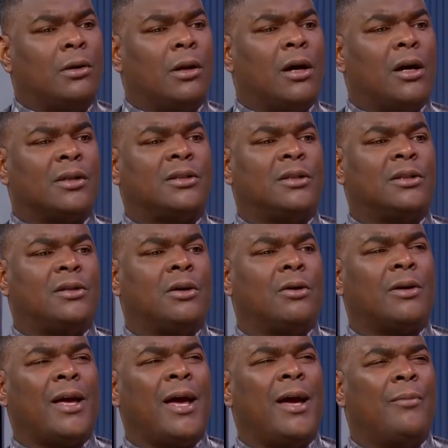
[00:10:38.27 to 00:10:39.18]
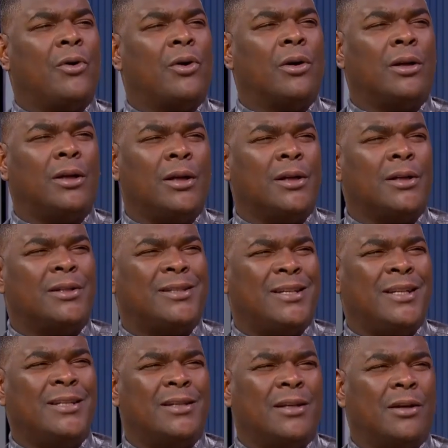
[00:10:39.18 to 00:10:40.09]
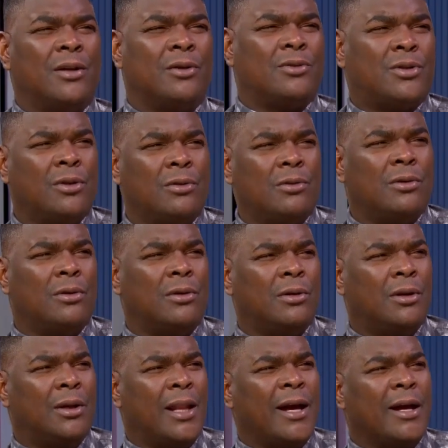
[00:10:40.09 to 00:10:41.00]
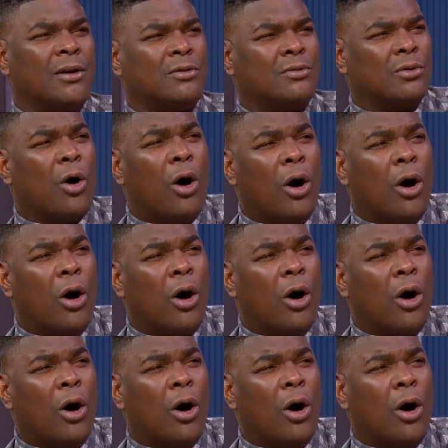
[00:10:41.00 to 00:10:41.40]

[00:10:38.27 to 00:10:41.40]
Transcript: losses though came early in the season though yeah. too. The okay. Lakers were